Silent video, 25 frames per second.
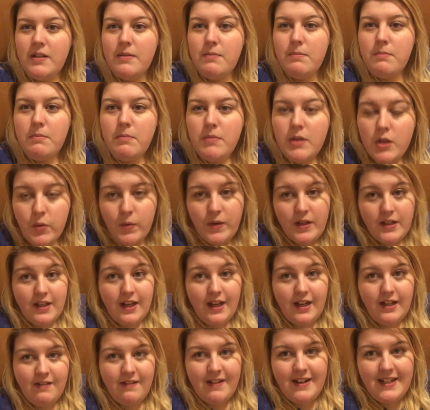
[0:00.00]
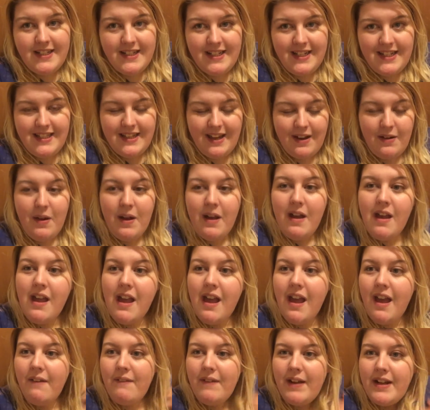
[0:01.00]
is mewing like crazy so I've
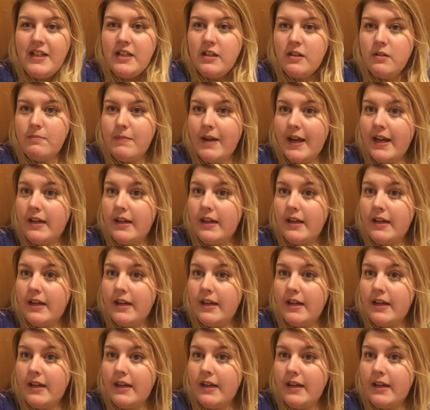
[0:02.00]
had to come